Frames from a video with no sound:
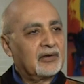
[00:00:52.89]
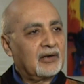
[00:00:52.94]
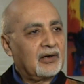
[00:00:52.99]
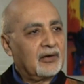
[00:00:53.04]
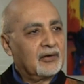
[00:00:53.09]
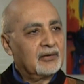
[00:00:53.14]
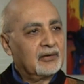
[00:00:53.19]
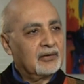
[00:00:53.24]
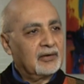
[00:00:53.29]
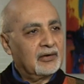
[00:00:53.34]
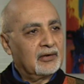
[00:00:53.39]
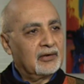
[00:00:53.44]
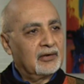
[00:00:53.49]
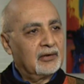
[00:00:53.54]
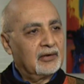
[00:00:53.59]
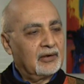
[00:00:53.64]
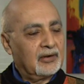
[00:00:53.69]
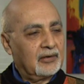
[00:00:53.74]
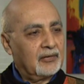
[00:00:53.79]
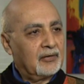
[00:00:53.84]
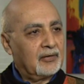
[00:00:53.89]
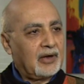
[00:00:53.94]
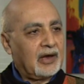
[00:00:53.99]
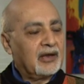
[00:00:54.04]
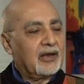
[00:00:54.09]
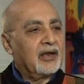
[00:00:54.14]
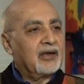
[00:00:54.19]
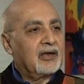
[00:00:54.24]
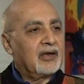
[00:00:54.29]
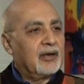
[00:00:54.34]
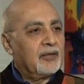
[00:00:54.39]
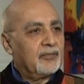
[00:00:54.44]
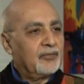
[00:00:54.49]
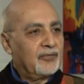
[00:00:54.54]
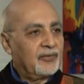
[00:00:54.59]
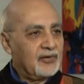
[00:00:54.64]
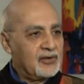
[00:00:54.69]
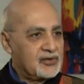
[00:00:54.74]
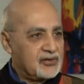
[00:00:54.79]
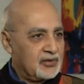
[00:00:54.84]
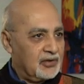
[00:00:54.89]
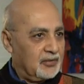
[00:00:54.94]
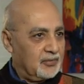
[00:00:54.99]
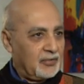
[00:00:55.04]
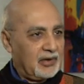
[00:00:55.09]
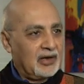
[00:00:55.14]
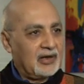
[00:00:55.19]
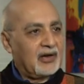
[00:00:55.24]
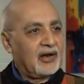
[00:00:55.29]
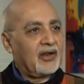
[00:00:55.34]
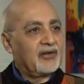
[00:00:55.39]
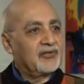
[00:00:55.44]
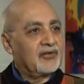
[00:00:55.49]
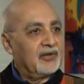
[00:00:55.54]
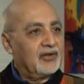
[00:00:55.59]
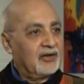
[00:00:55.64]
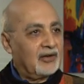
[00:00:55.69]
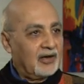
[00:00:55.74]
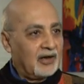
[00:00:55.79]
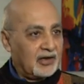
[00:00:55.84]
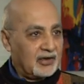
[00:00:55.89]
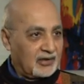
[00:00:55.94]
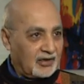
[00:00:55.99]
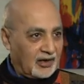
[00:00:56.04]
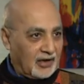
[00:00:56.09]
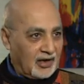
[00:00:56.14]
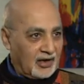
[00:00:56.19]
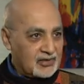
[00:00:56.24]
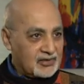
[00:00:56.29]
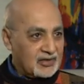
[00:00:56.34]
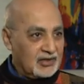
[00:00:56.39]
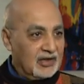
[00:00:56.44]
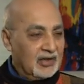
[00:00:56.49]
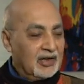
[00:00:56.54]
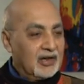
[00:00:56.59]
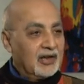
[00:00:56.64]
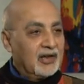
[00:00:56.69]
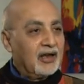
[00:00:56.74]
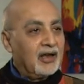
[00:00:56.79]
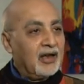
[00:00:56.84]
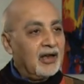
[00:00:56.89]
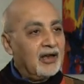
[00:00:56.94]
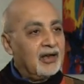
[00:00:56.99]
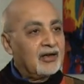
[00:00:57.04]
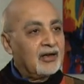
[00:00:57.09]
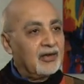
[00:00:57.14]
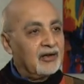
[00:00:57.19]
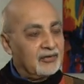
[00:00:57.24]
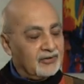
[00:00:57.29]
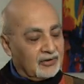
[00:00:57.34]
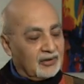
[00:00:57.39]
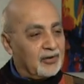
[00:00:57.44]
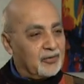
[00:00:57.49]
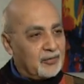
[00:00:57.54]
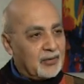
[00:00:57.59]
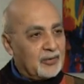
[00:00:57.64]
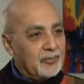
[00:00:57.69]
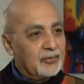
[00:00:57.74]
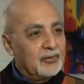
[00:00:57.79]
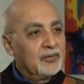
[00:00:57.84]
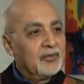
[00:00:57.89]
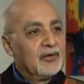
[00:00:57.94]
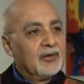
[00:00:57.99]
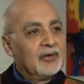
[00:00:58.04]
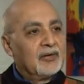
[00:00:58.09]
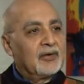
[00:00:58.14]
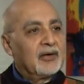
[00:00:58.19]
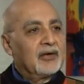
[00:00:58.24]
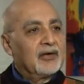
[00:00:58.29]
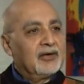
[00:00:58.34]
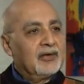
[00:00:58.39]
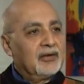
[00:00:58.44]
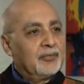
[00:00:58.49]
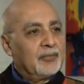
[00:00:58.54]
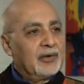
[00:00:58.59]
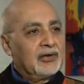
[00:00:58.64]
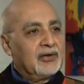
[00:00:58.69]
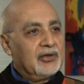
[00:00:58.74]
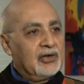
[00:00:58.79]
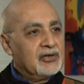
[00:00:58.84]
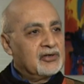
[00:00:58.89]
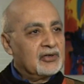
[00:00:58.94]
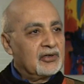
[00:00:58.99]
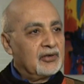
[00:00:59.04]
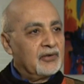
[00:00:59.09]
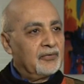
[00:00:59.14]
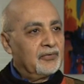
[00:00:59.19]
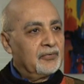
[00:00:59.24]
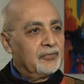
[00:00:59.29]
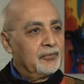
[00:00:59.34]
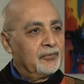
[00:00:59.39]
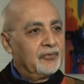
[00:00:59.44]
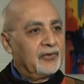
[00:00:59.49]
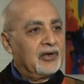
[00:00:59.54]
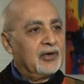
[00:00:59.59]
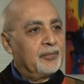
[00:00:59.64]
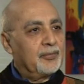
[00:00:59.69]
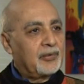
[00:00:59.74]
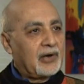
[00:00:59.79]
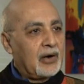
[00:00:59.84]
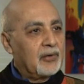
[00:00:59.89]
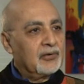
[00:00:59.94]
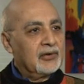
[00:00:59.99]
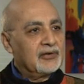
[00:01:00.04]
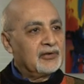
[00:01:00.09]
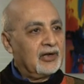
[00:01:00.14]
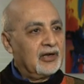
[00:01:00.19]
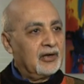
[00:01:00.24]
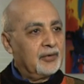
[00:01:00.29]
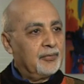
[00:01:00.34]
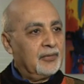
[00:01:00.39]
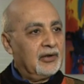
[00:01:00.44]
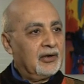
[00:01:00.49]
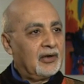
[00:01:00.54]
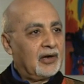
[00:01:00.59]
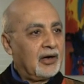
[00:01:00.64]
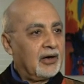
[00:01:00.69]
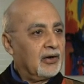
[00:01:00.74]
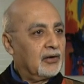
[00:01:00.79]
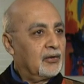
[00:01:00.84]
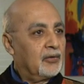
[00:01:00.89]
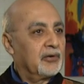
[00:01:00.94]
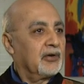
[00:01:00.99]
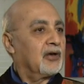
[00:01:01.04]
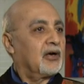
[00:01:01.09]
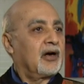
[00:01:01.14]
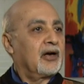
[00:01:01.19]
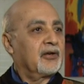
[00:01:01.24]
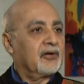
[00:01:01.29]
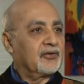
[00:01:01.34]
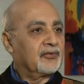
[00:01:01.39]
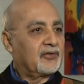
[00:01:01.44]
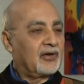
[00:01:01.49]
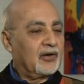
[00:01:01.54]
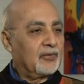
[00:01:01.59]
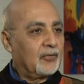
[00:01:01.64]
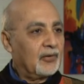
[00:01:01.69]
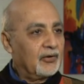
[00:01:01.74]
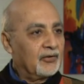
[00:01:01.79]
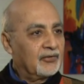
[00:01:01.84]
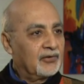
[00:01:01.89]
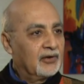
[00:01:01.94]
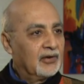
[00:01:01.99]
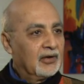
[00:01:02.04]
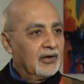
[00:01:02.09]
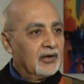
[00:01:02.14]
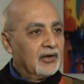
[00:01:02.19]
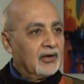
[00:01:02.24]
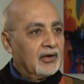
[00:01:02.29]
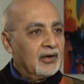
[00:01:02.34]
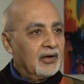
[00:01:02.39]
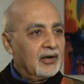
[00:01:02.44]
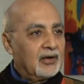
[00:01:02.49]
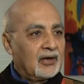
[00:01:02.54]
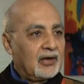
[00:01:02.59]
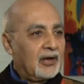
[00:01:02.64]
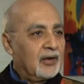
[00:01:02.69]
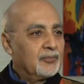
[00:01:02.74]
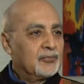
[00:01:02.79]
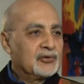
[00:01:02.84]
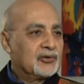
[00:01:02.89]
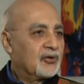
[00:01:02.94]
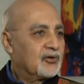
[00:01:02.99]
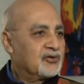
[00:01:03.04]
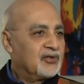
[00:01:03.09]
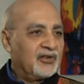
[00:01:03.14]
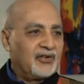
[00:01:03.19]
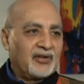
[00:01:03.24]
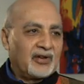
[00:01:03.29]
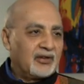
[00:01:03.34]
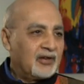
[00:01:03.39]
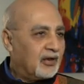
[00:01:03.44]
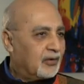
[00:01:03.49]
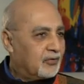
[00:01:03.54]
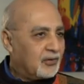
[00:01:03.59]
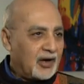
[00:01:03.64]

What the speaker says: out that I came first in my class, in art class. And I still remember my teacher very proudly telling me how good an artist I was. And I'm sure she said that to